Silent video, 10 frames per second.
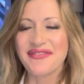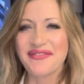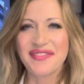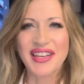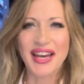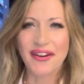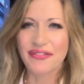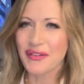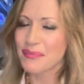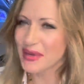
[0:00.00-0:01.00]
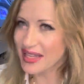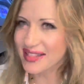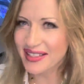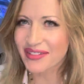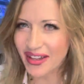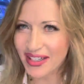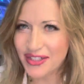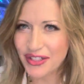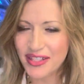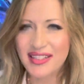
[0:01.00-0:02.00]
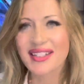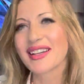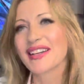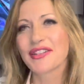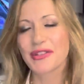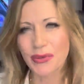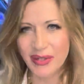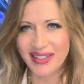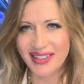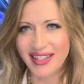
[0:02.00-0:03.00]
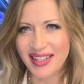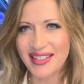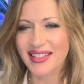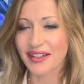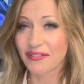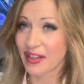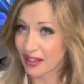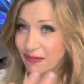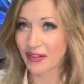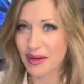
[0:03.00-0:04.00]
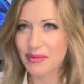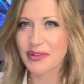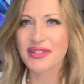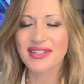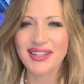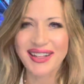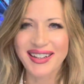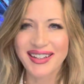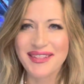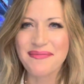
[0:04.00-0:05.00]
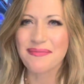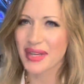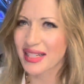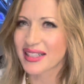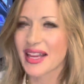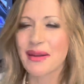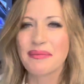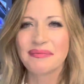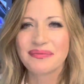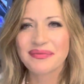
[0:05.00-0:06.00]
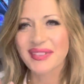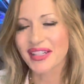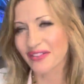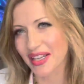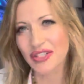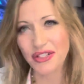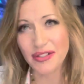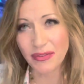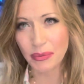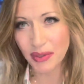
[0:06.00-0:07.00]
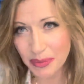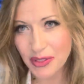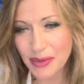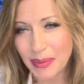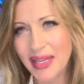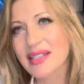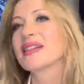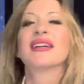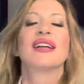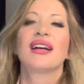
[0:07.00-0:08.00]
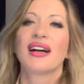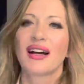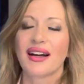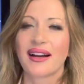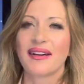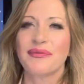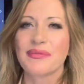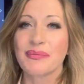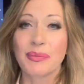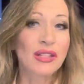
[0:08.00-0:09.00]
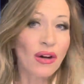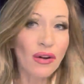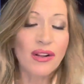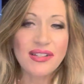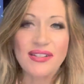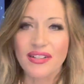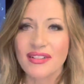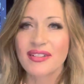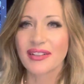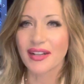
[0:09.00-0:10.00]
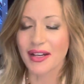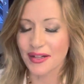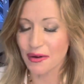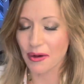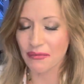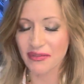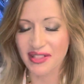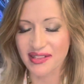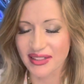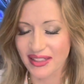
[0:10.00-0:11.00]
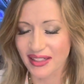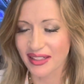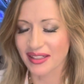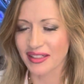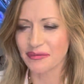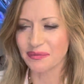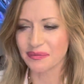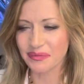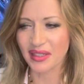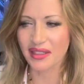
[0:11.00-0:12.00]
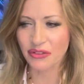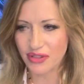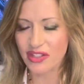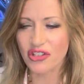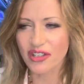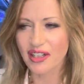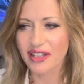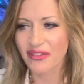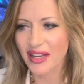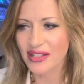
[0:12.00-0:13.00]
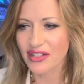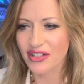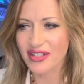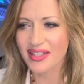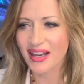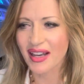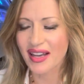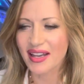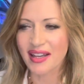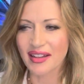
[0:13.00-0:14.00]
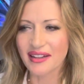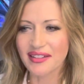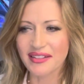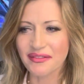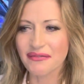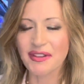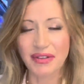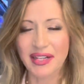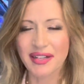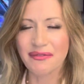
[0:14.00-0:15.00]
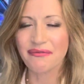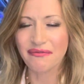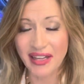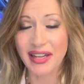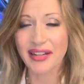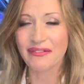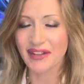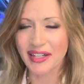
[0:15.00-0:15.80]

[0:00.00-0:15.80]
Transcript: We have amazing investors joining us, very famous big name investors from crypto space, but also obviously traditional investors, and we're very, very, very